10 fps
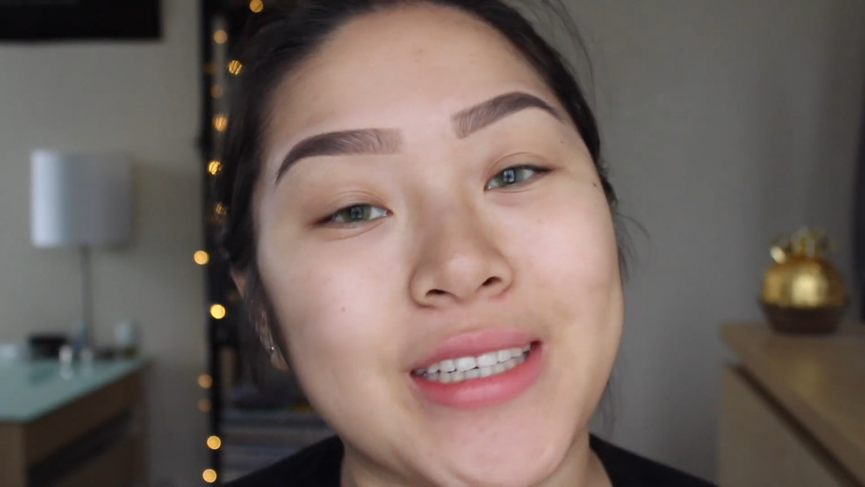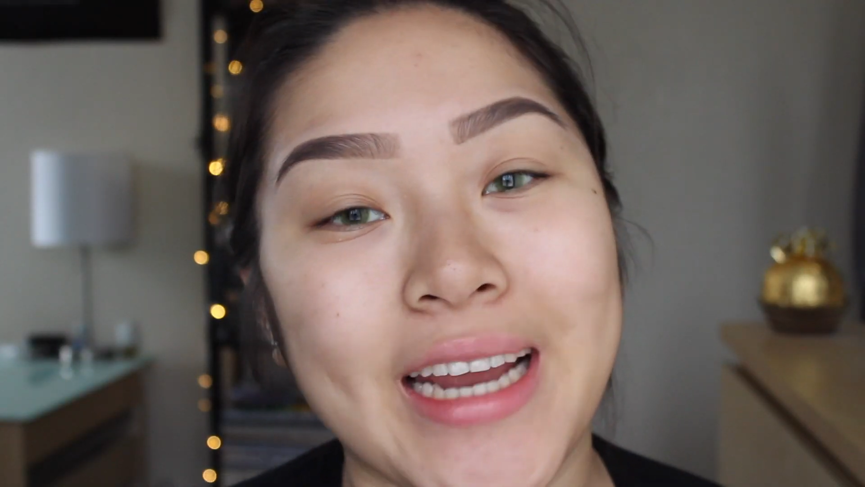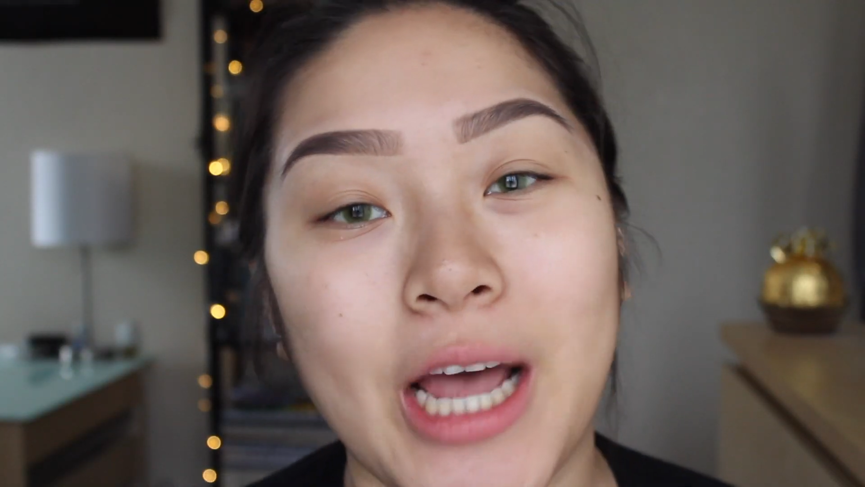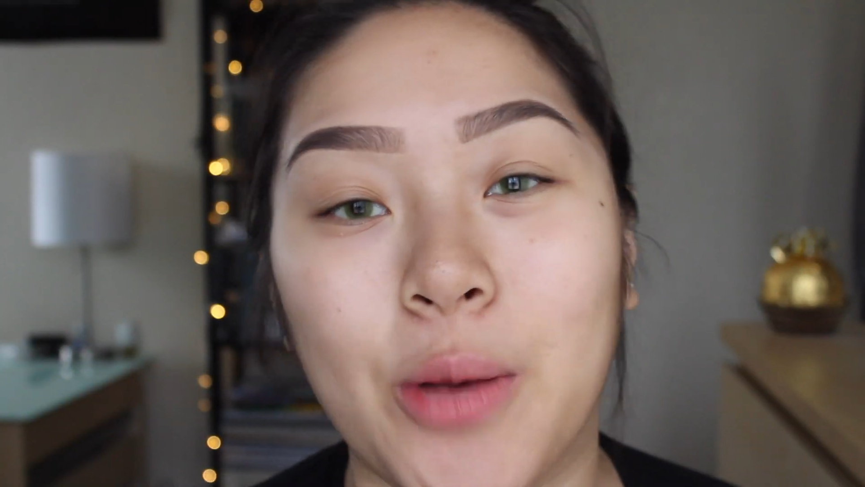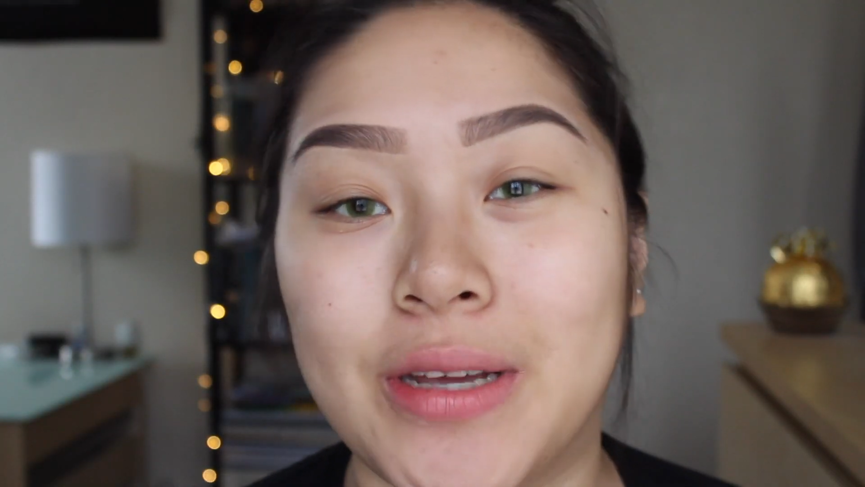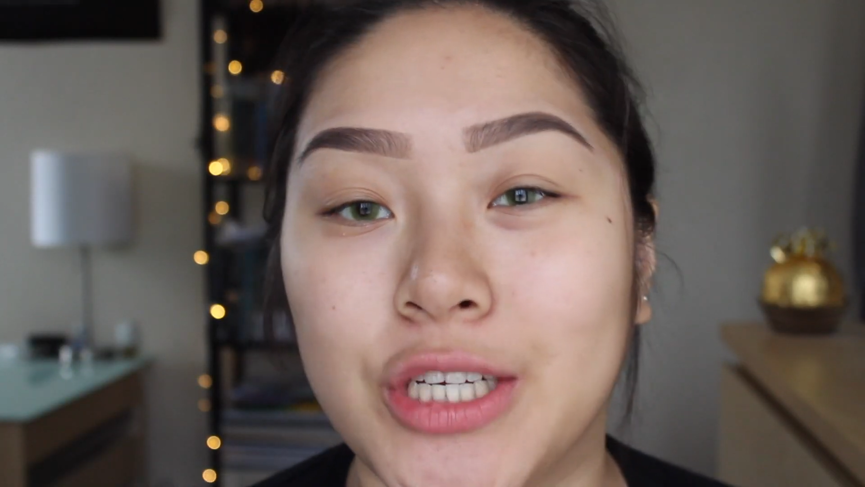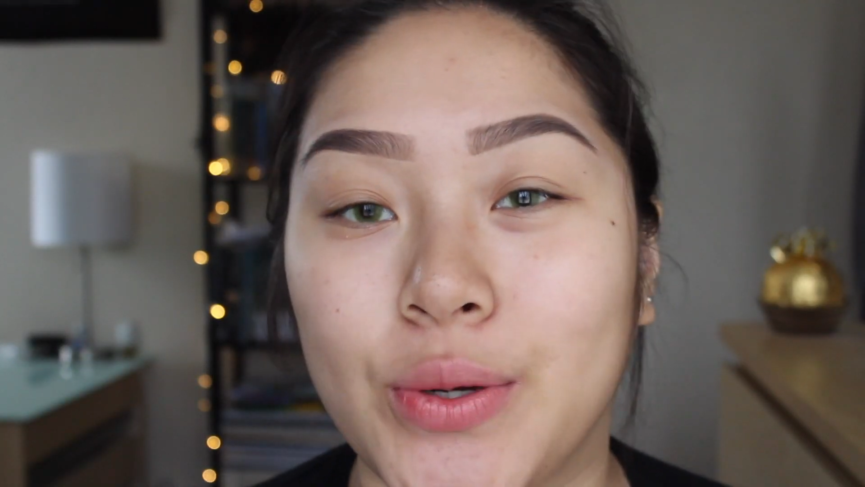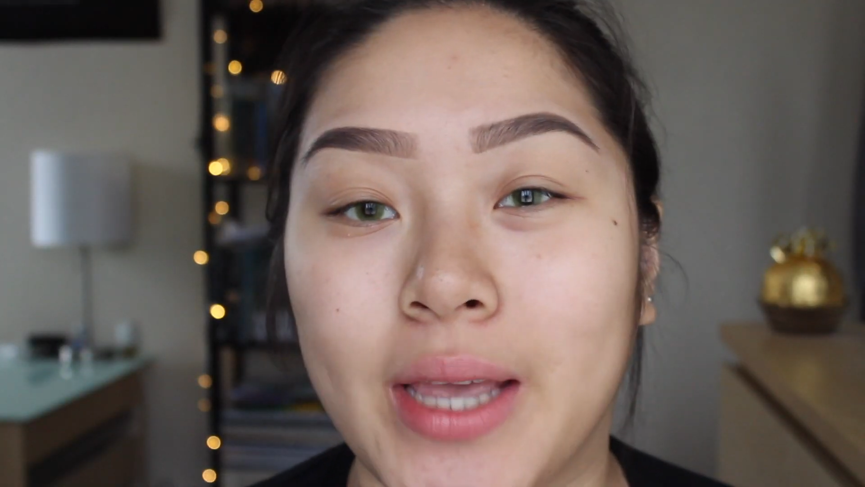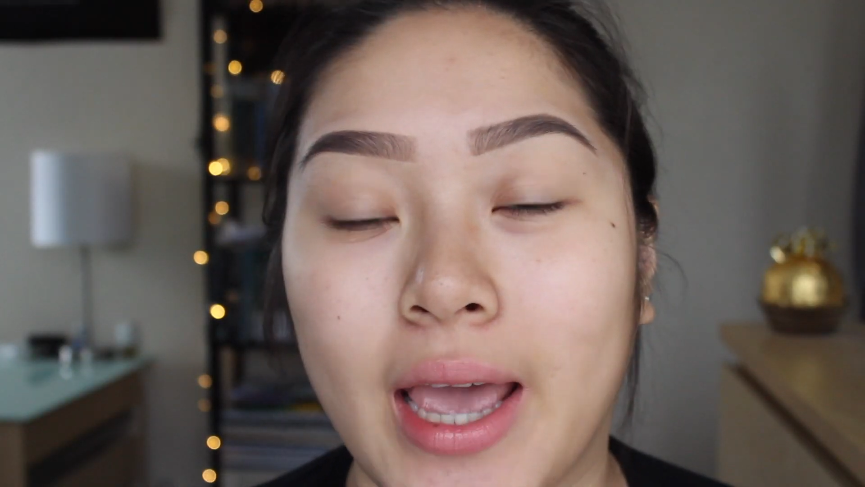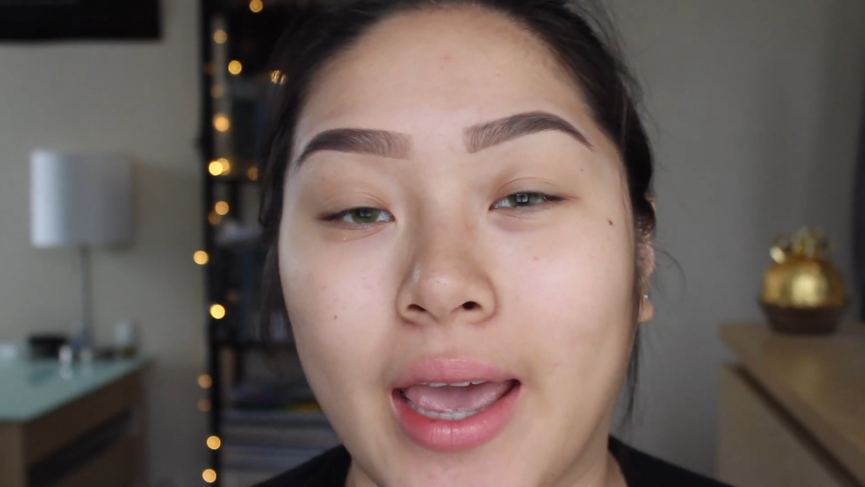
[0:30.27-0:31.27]
Today I'll be
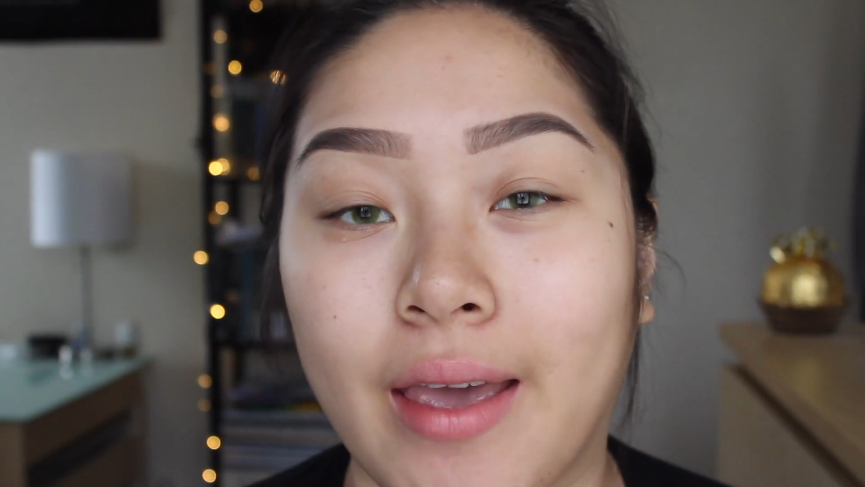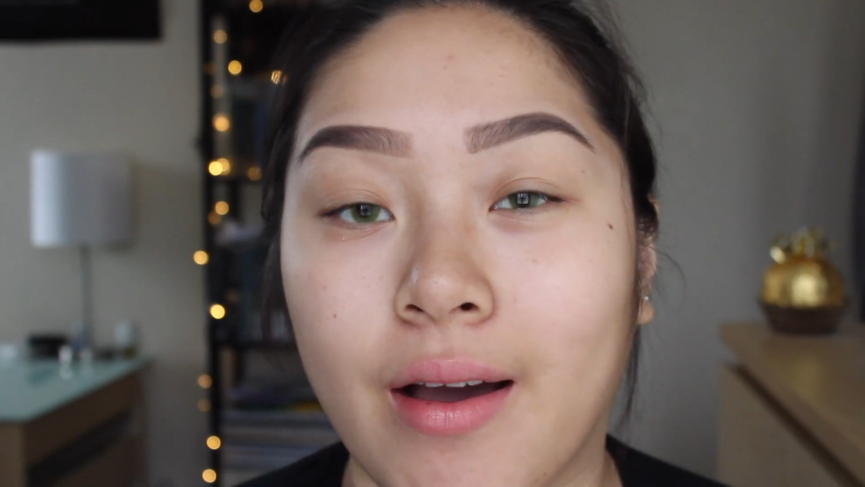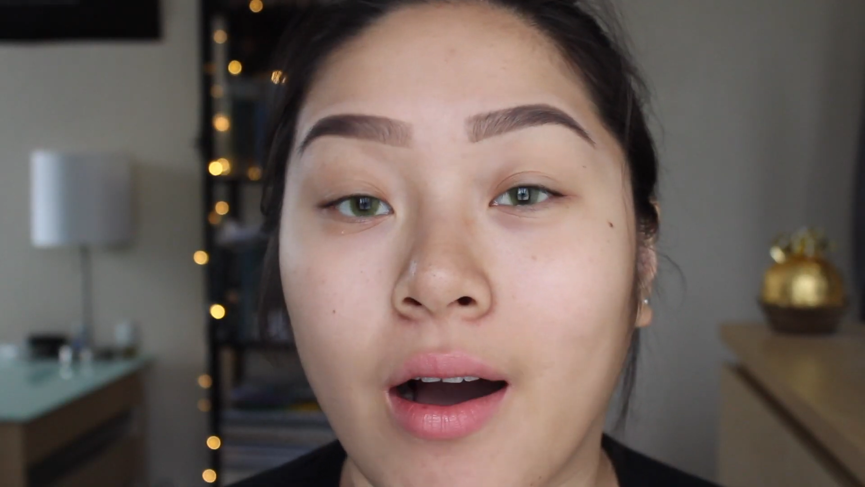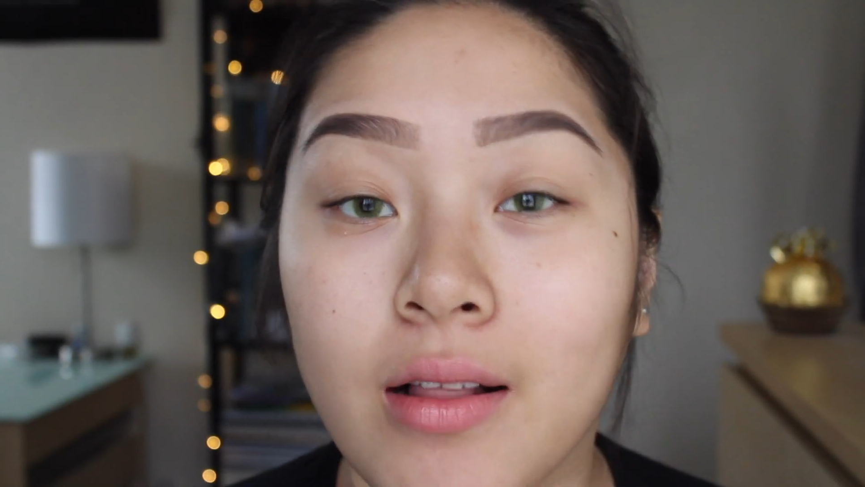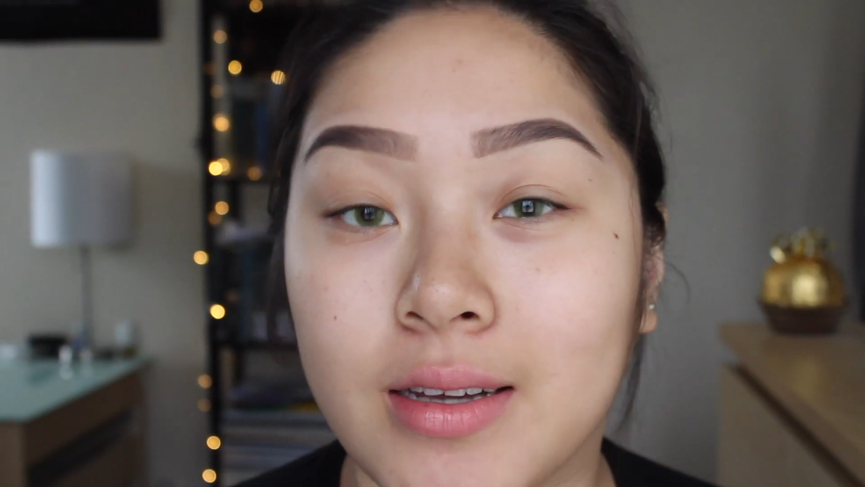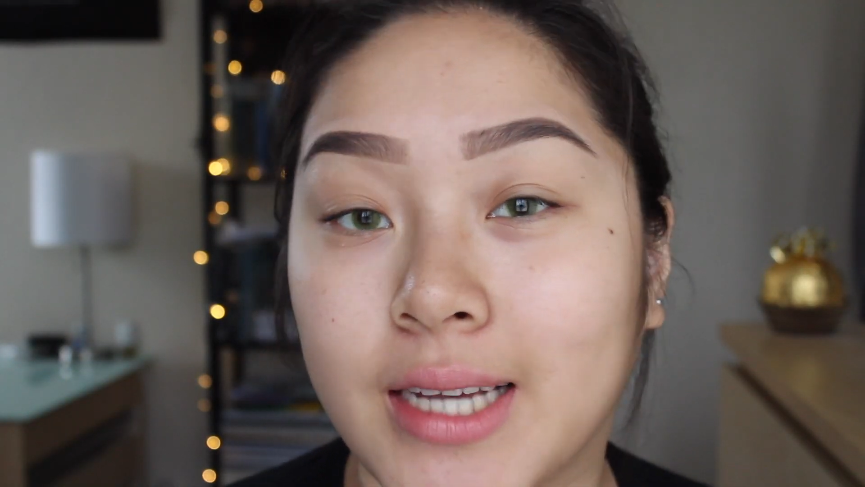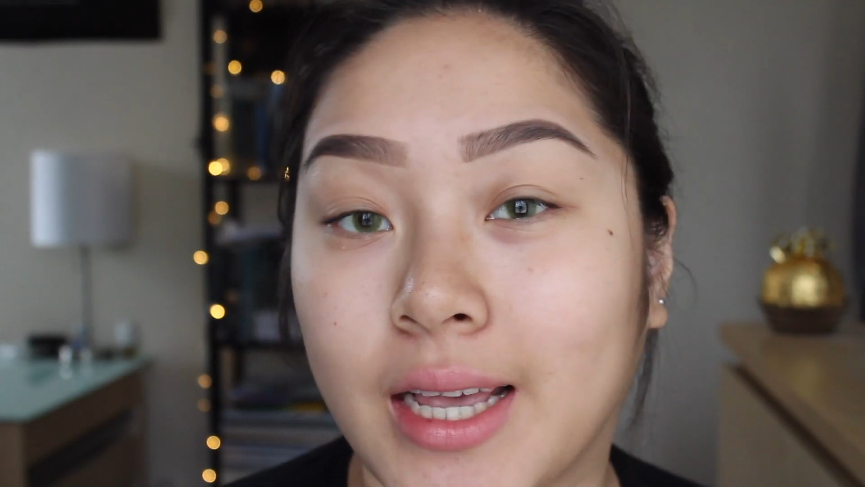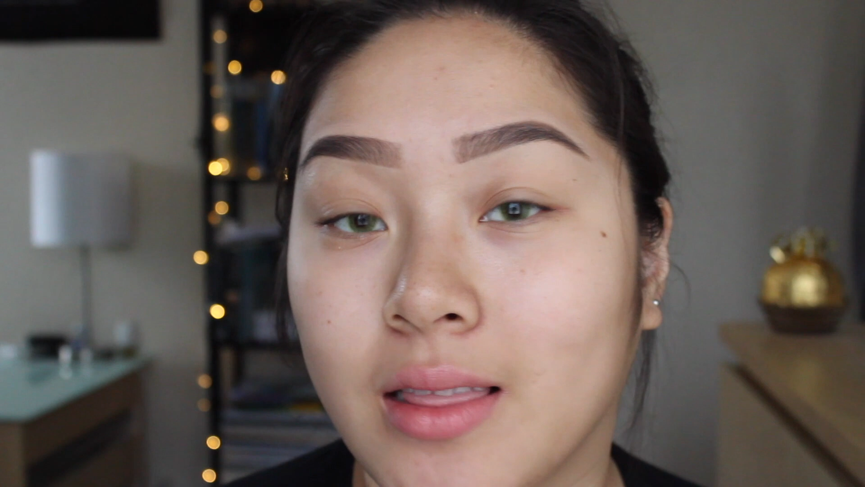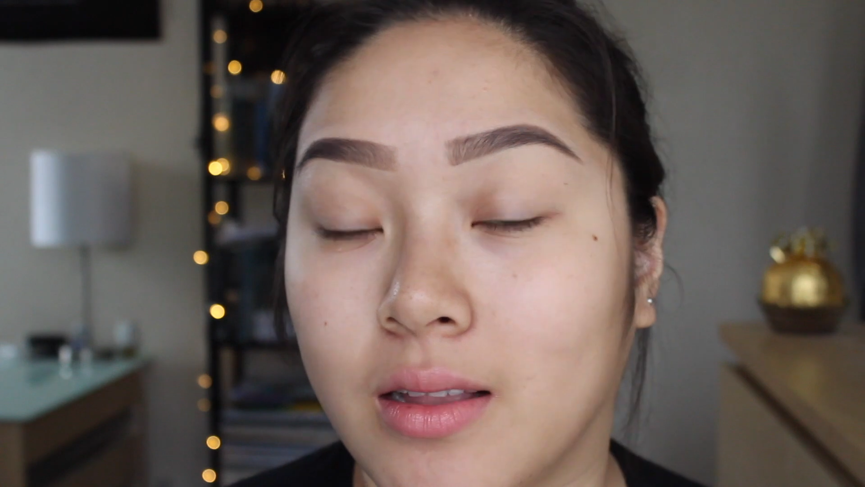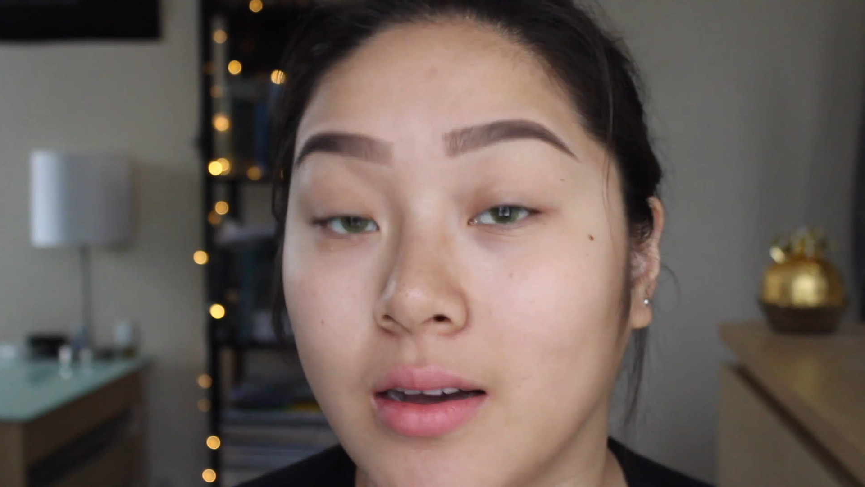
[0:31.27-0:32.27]
doing a
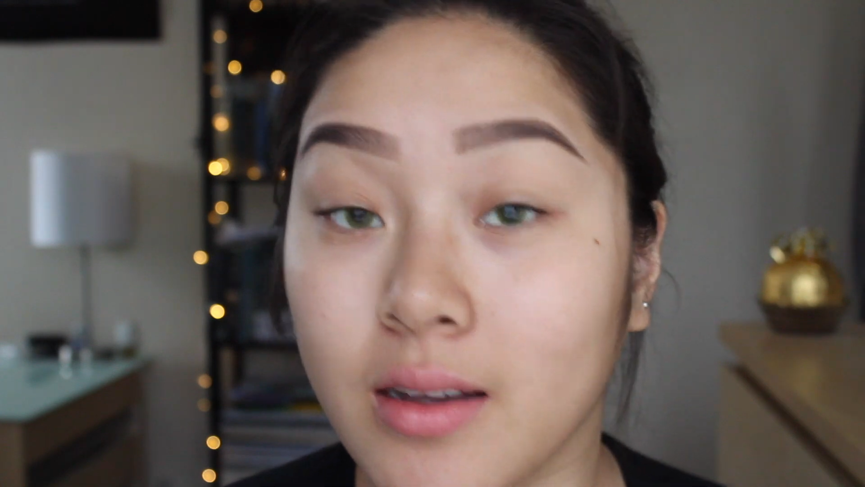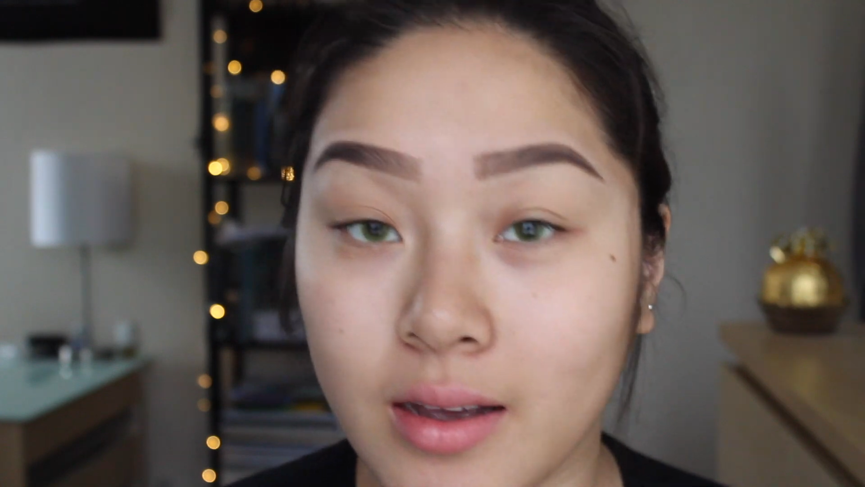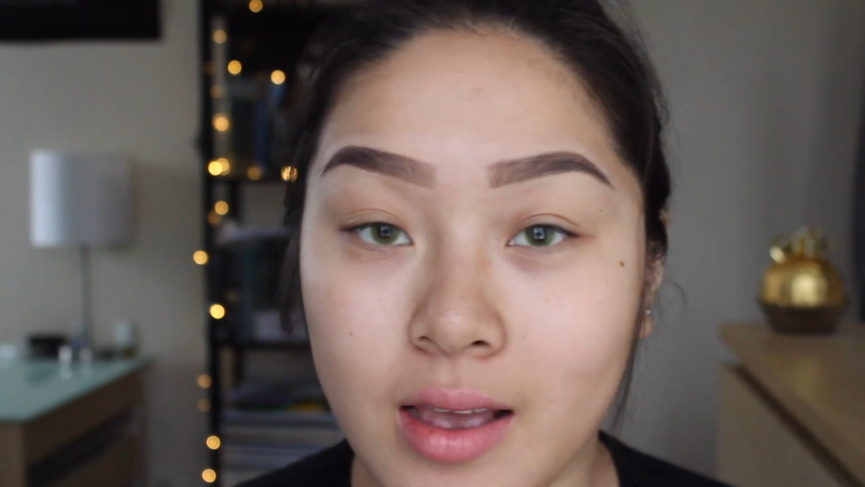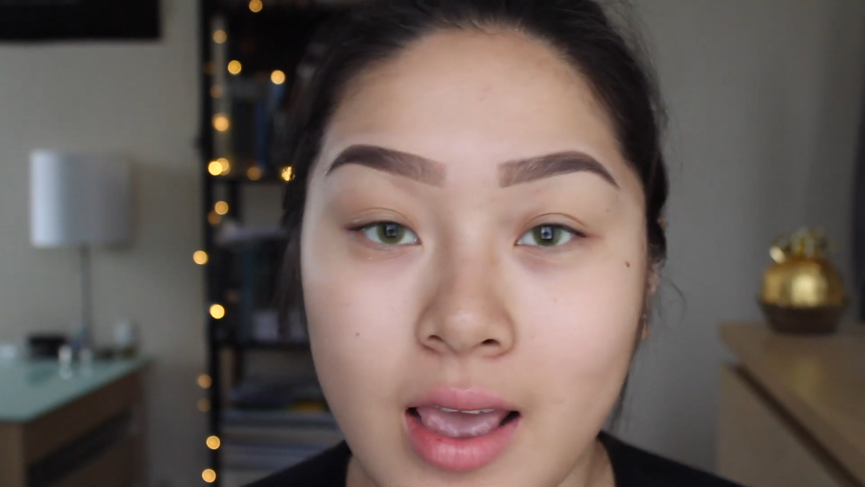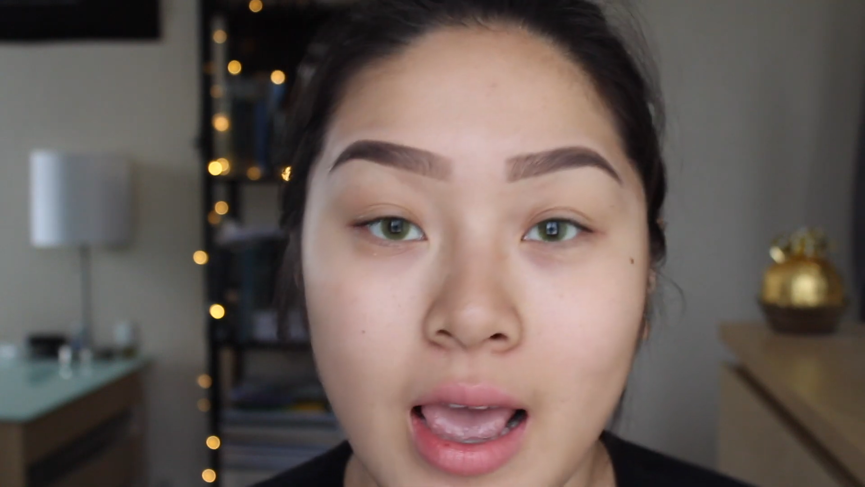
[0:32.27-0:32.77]
holiday look,